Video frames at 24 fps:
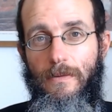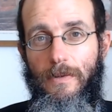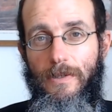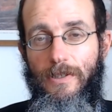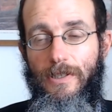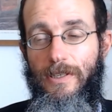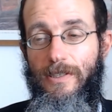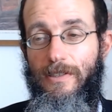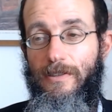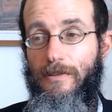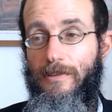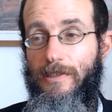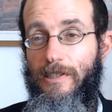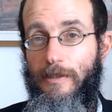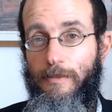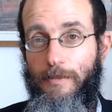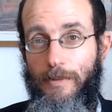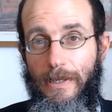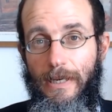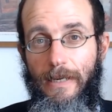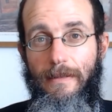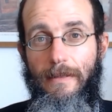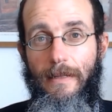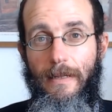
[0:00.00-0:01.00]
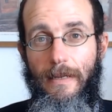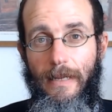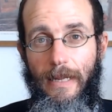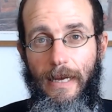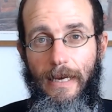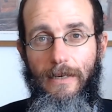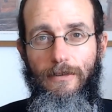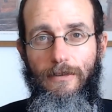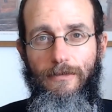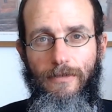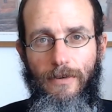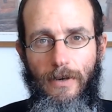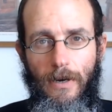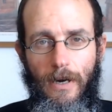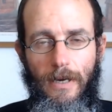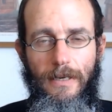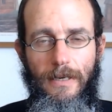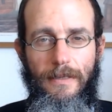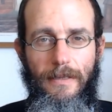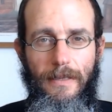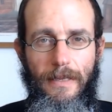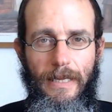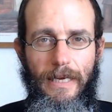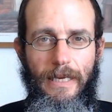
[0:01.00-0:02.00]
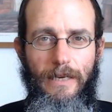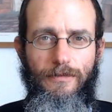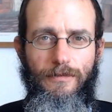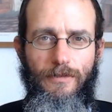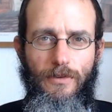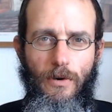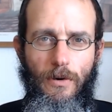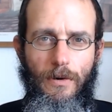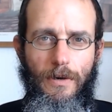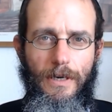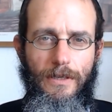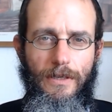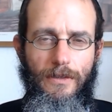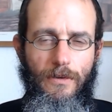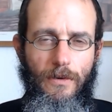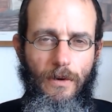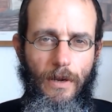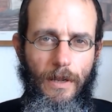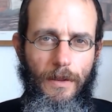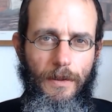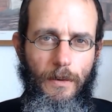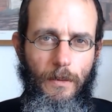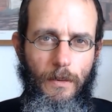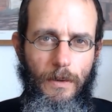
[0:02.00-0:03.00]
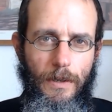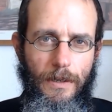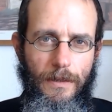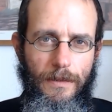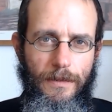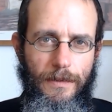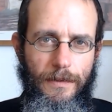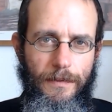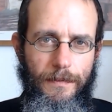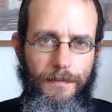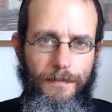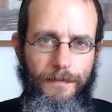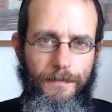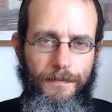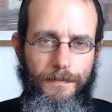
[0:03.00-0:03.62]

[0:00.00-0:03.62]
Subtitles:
which is to spread the light of God and the light of Torah to all the world.